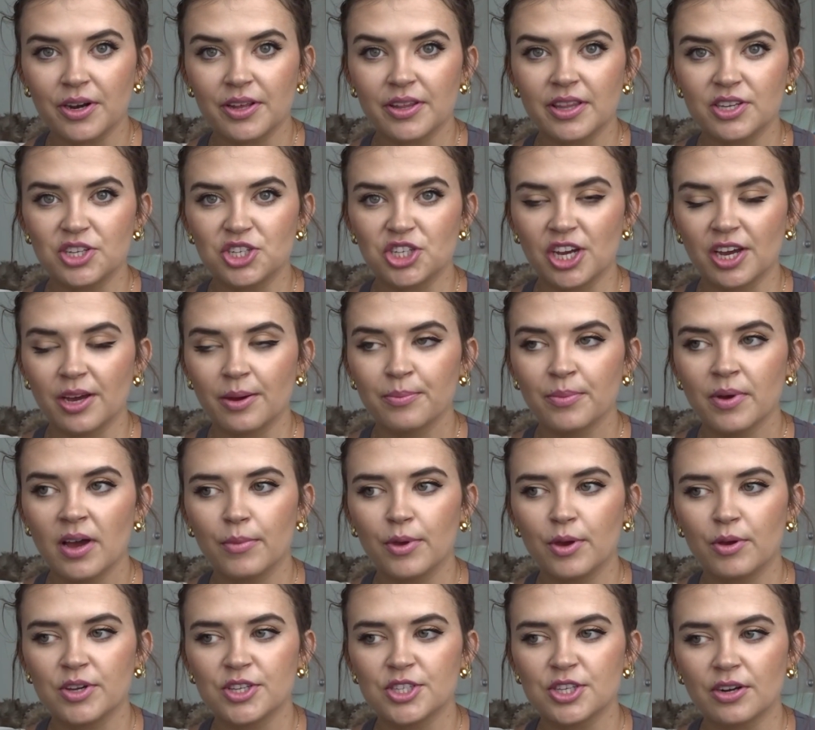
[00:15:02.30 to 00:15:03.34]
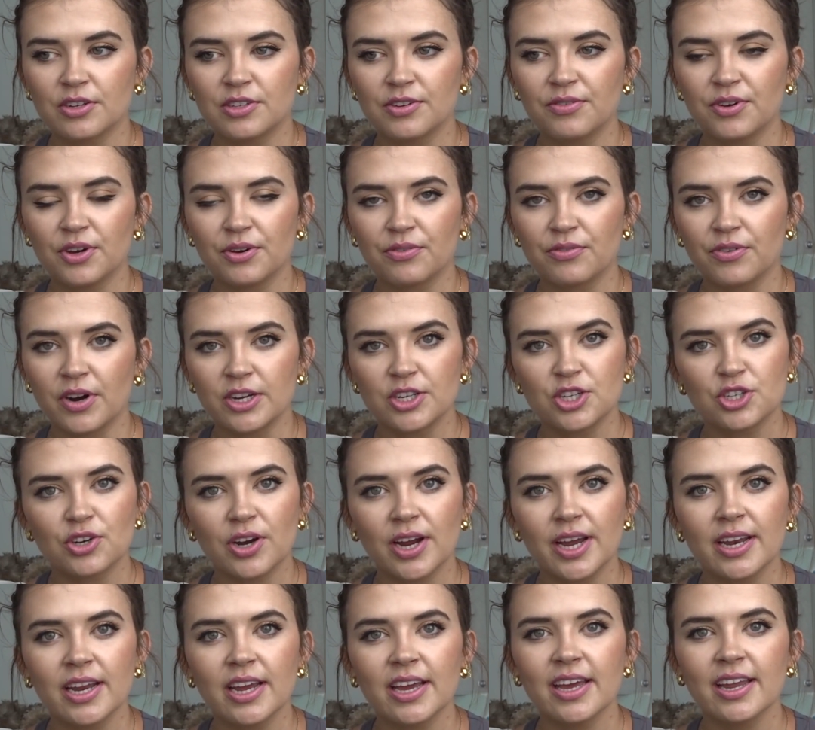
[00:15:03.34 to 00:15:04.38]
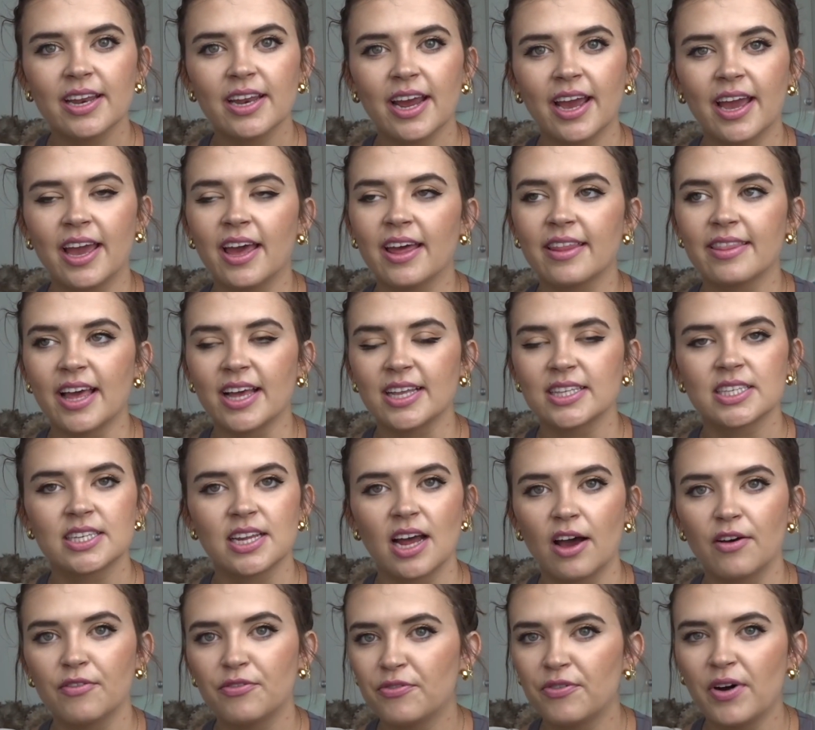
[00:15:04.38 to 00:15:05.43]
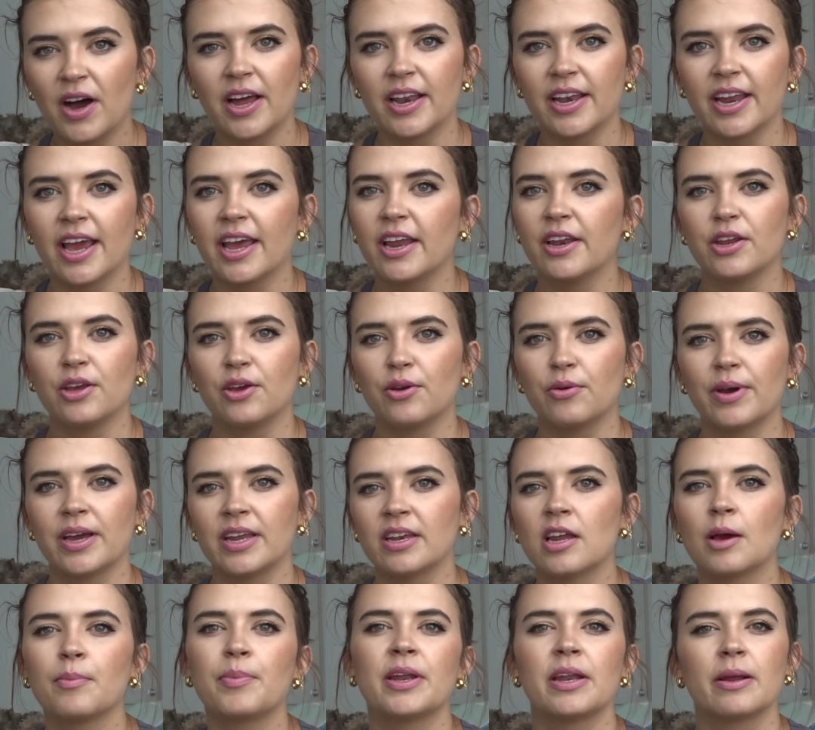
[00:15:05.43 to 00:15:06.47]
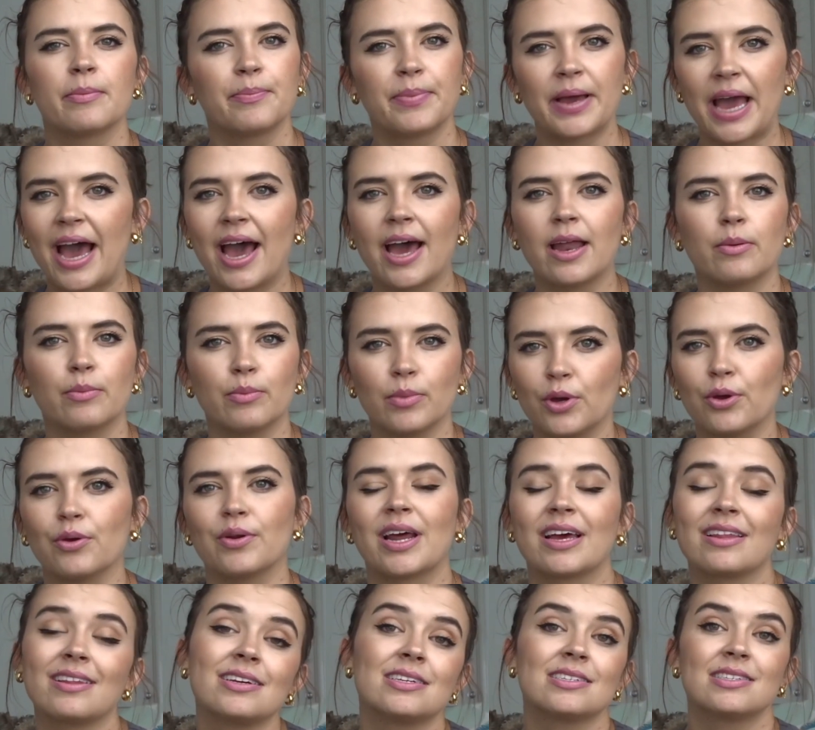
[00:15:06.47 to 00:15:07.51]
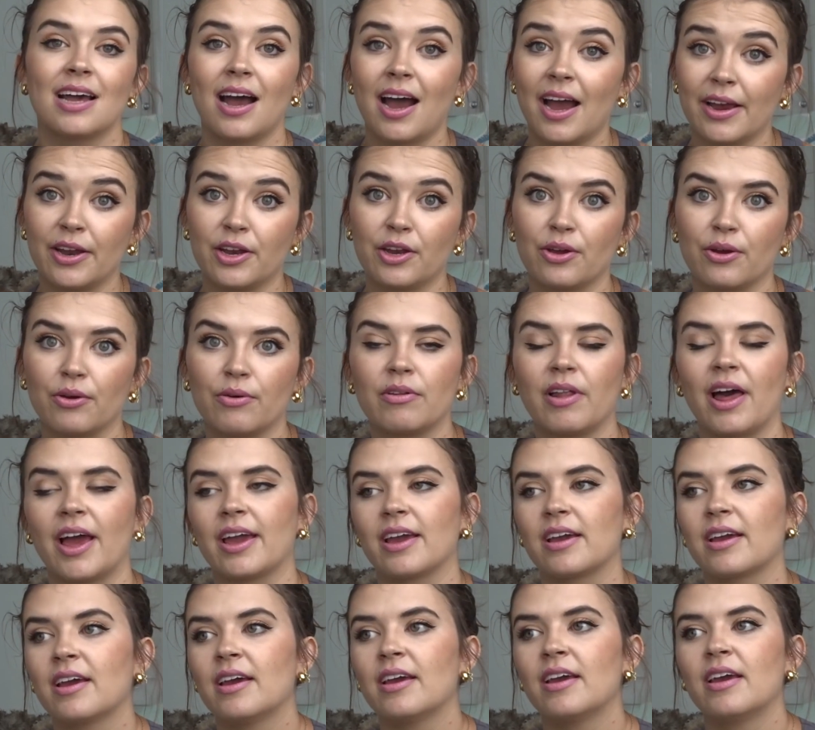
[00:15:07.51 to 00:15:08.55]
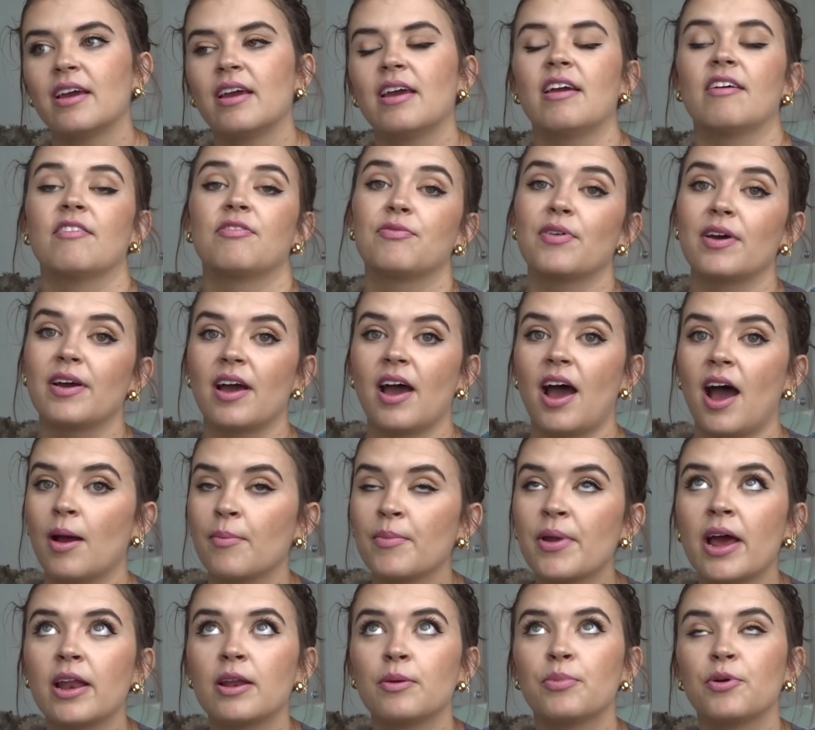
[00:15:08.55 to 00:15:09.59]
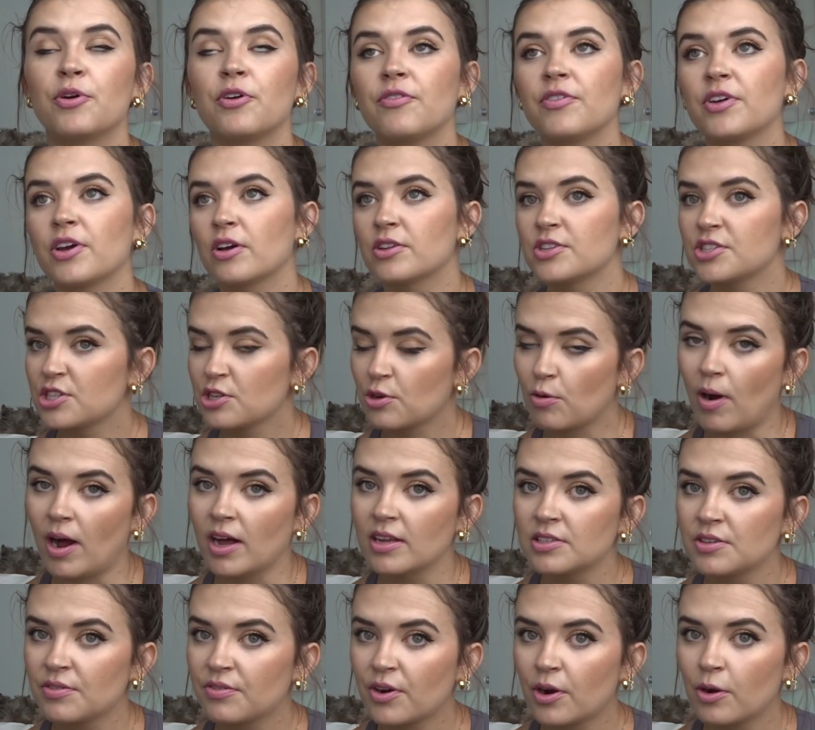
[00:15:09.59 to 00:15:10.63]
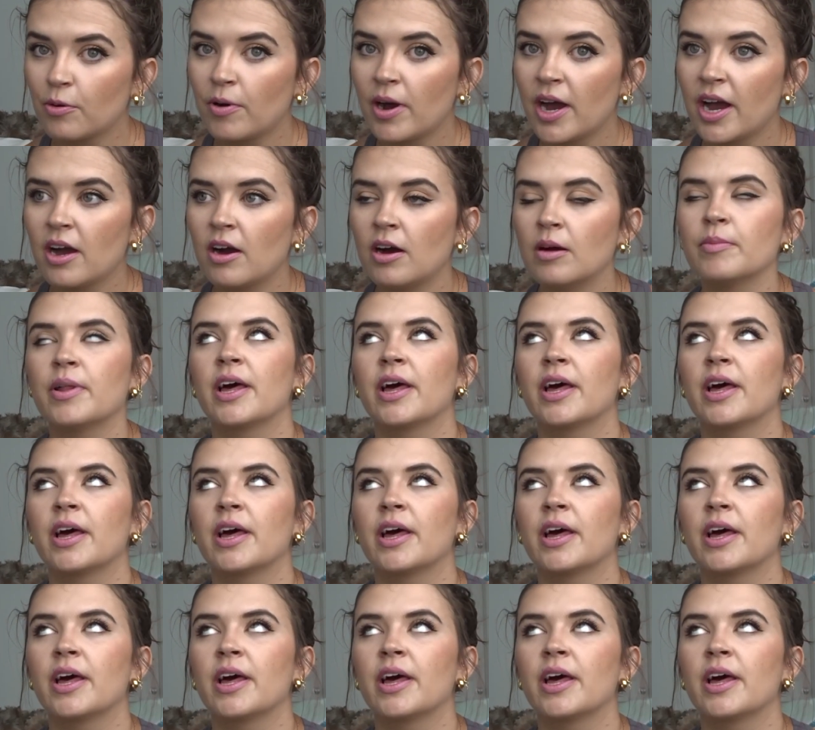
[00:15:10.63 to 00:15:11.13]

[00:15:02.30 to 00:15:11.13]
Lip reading: to the gym, you can start to feel frustrated, and that's not fun, and you end up in a bad mood. At least I do. Like if I'm not improving on squats for a while, I'm